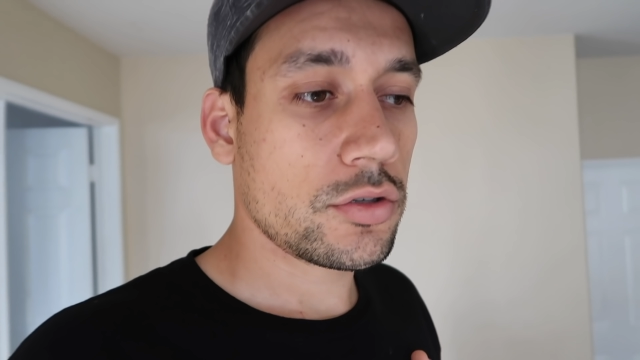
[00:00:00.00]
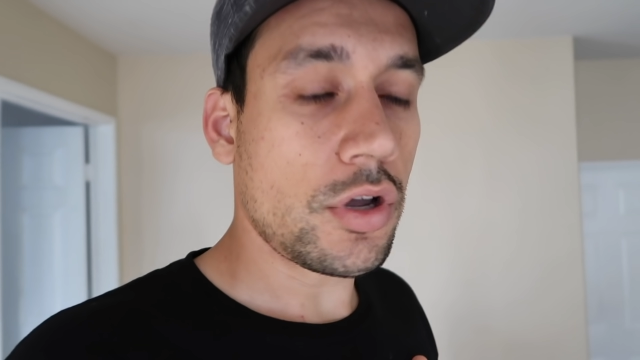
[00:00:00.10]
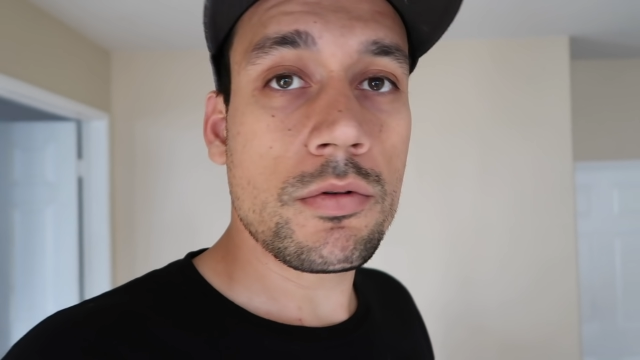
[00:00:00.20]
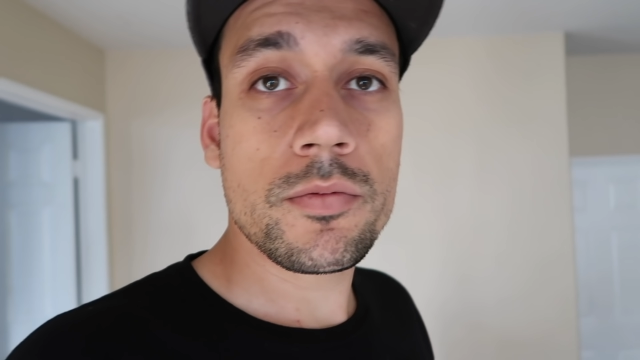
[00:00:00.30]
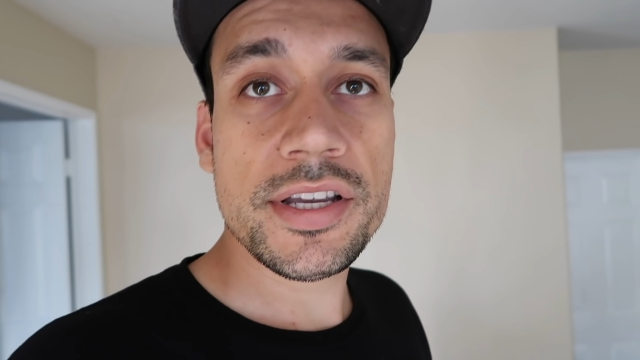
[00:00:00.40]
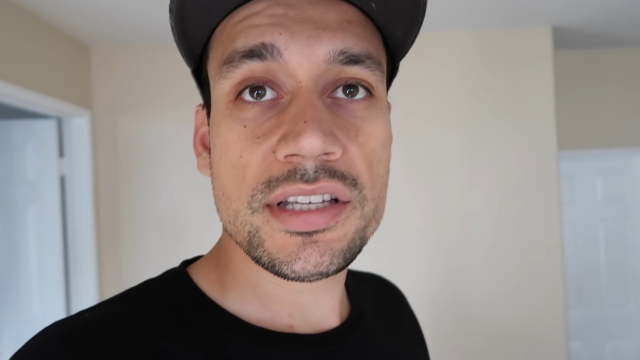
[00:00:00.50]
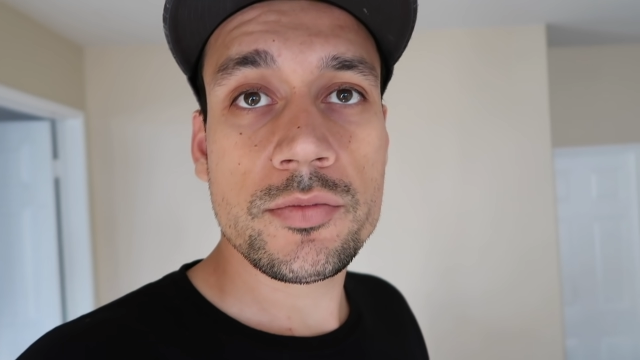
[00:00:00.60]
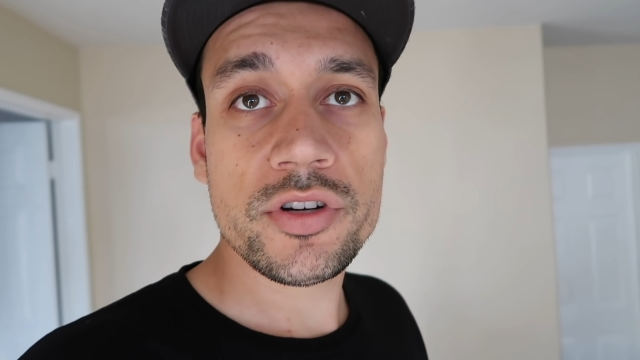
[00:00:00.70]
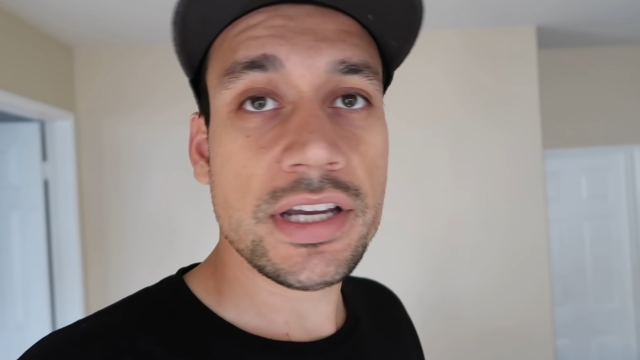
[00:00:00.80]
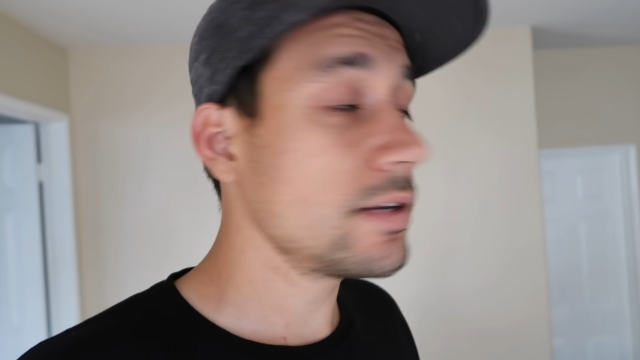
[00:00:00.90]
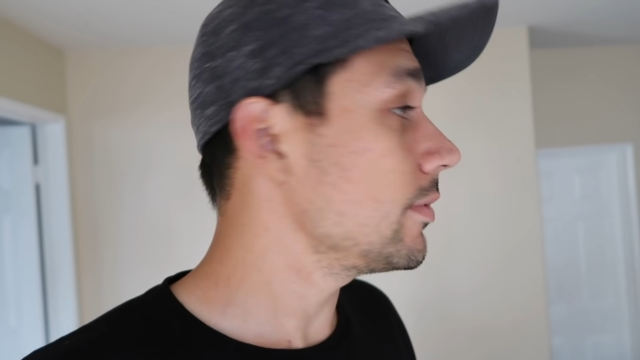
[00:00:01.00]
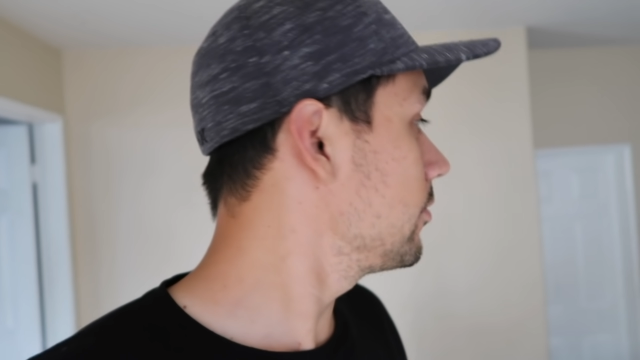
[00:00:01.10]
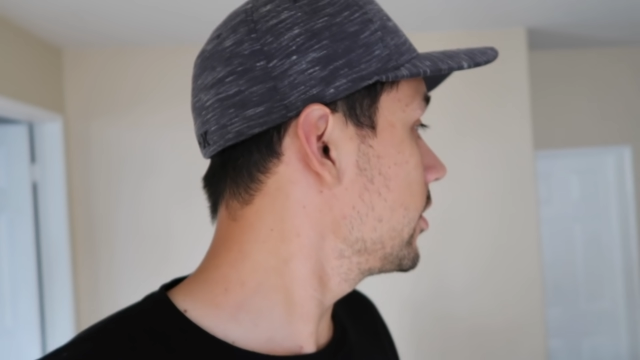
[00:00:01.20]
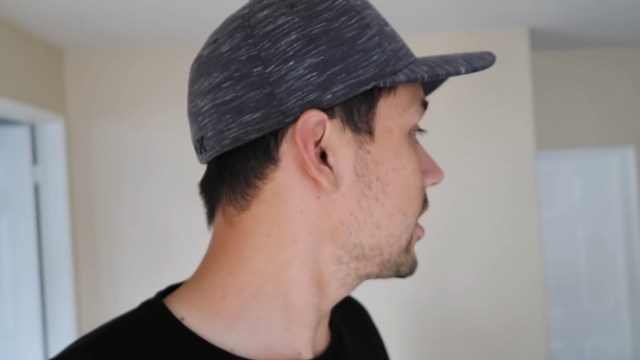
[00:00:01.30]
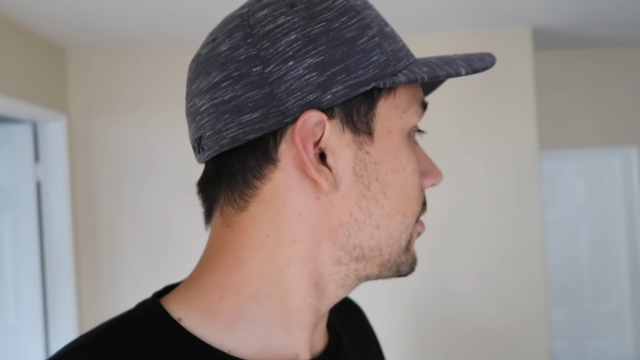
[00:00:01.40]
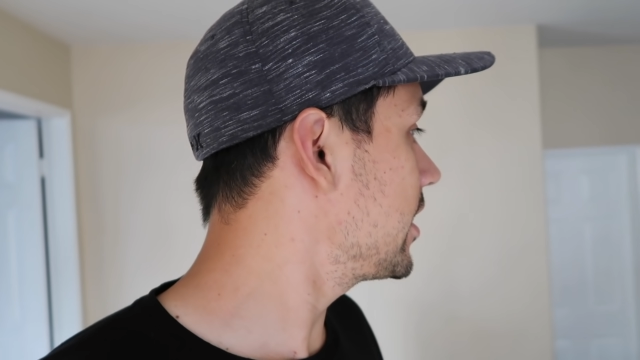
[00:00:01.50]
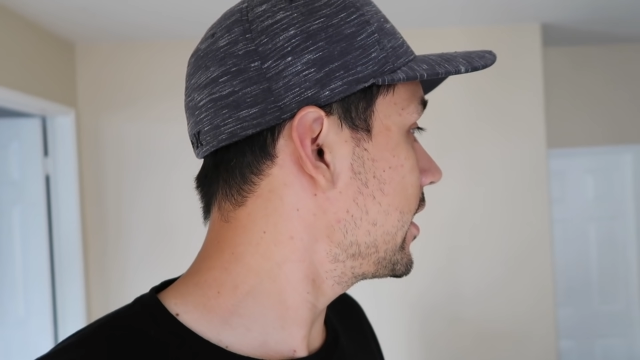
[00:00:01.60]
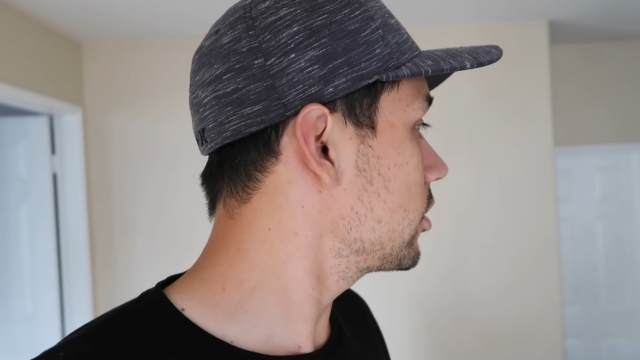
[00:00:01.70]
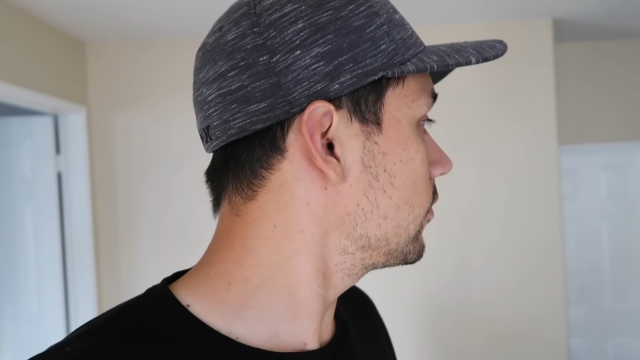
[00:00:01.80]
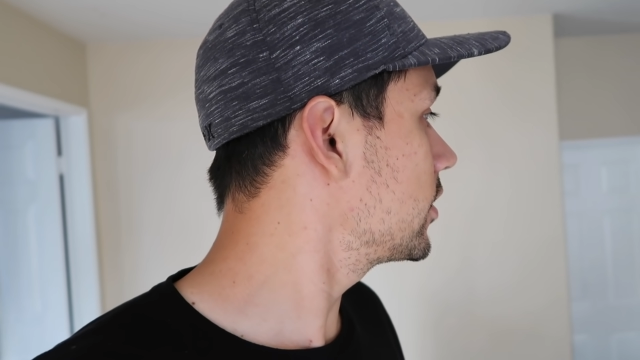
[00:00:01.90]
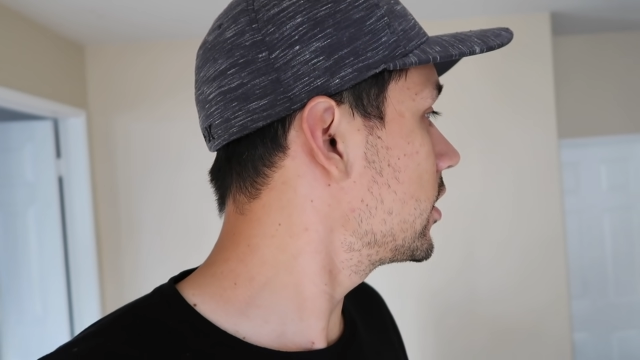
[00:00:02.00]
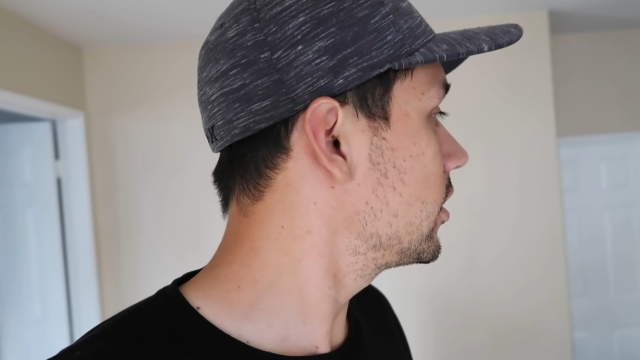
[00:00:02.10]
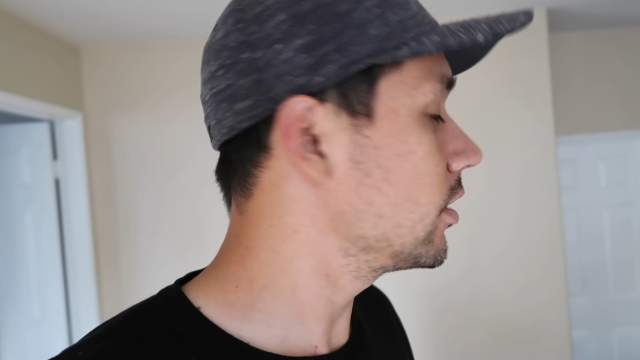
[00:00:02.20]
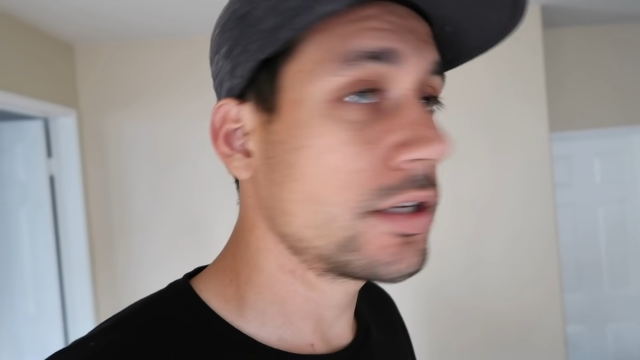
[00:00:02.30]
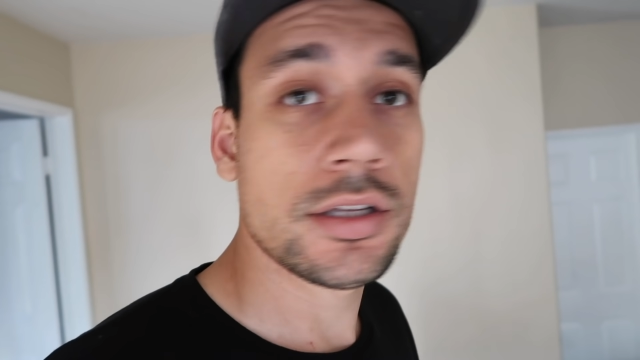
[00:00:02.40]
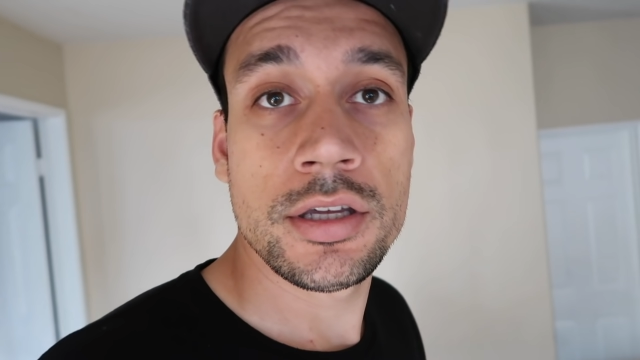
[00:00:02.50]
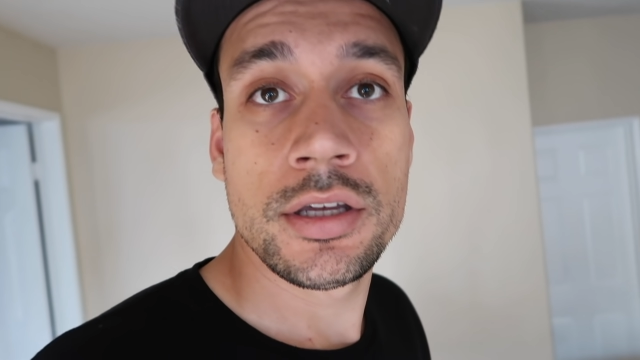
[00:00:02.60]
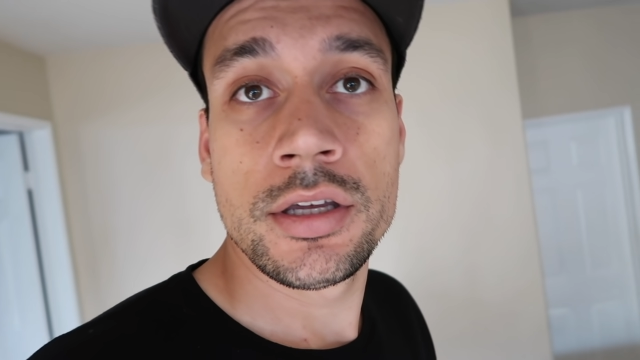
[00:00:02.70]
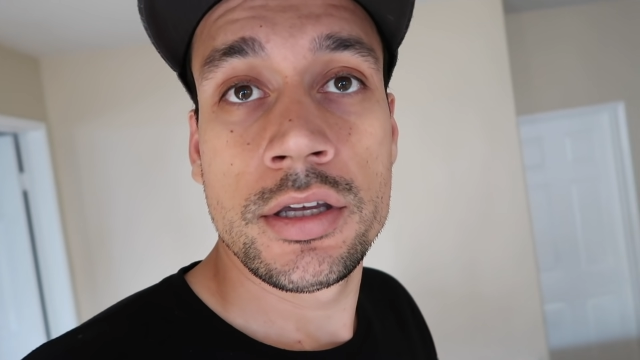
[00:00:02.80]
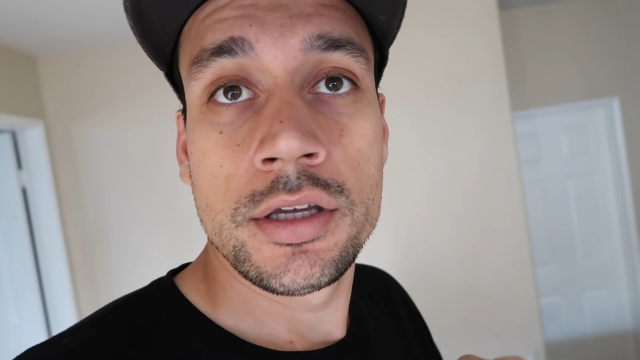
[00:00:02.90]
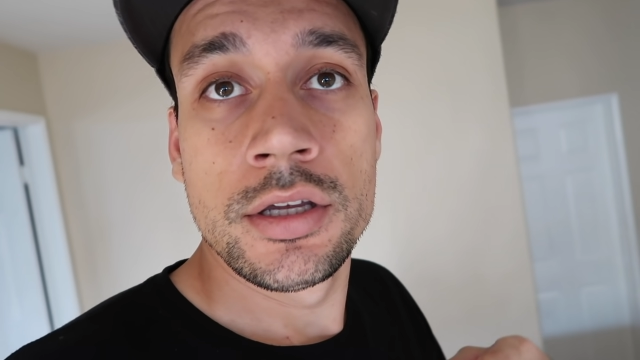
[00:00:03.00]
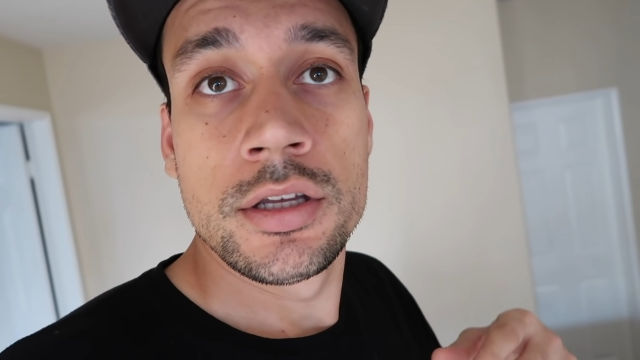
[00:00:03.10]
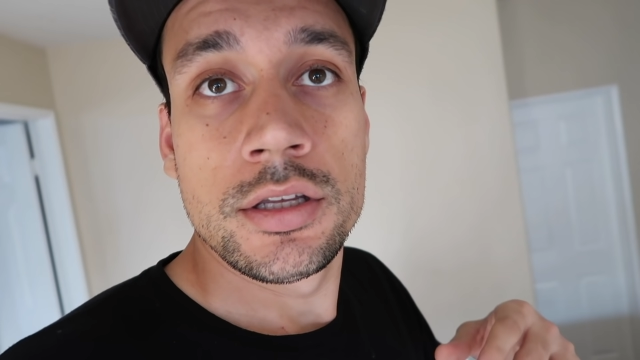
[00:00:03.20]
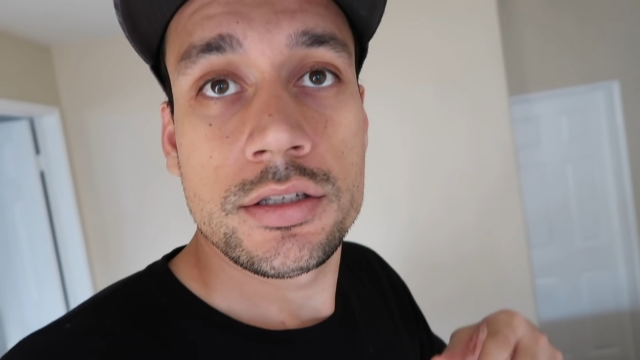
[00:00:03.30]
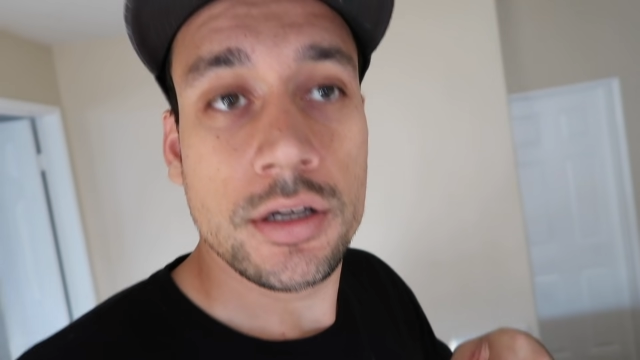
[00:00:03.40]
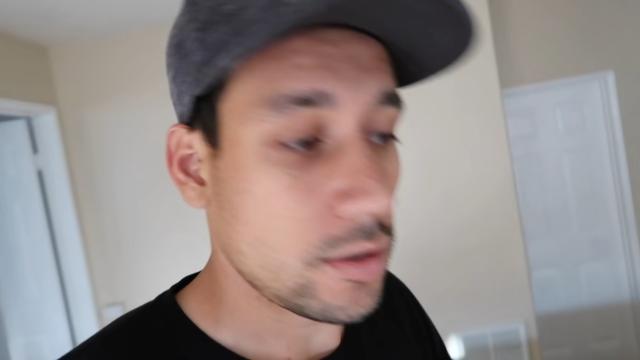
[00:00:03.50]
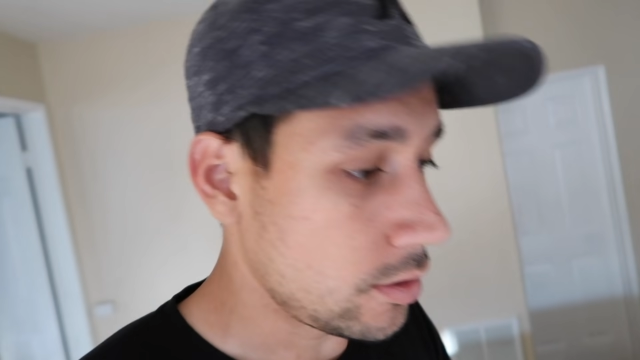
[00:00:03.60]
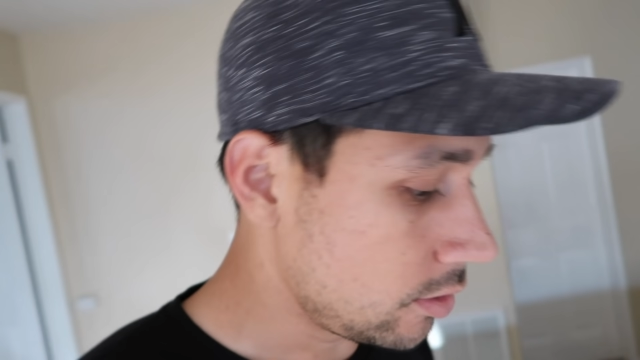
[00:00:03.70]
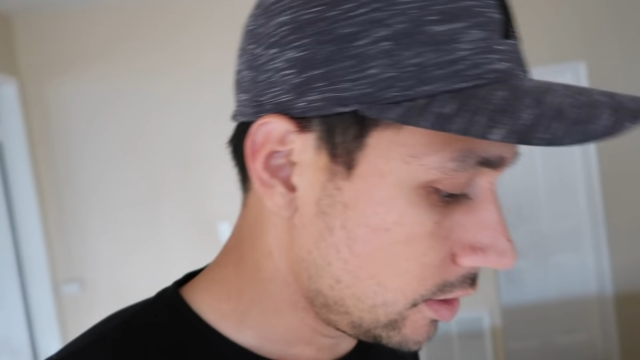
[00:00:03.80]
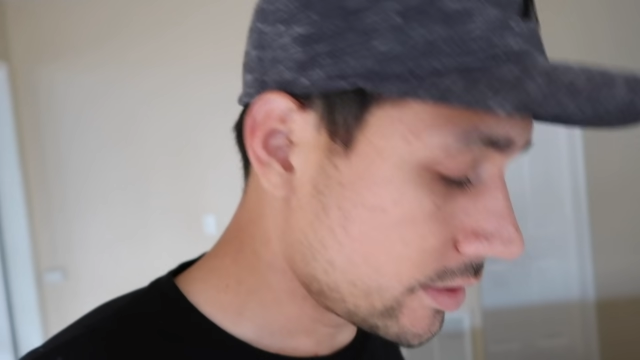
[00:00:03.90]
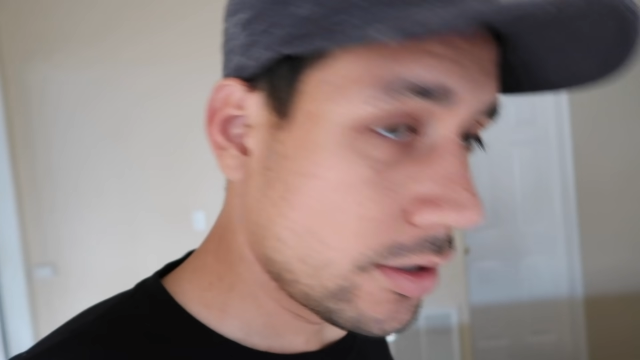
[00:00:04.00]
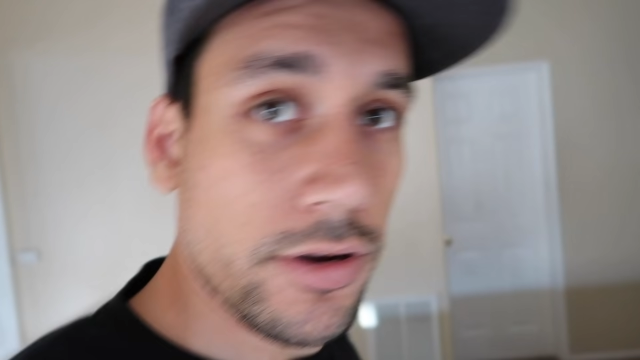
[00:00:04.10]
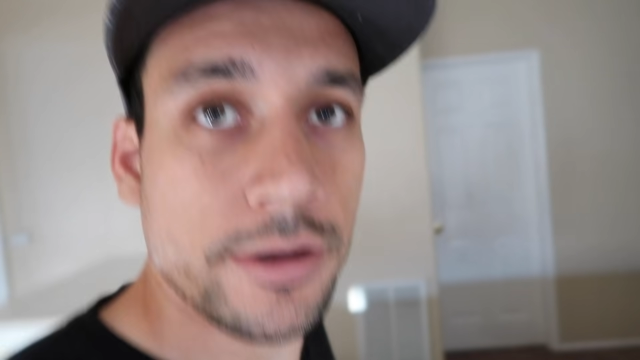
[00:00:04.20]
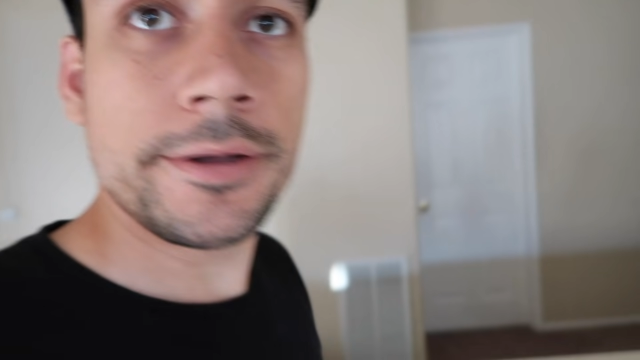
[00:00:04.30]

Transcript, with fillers: so I won't waste any more time, and we're gonna be heading over there. So, let's go.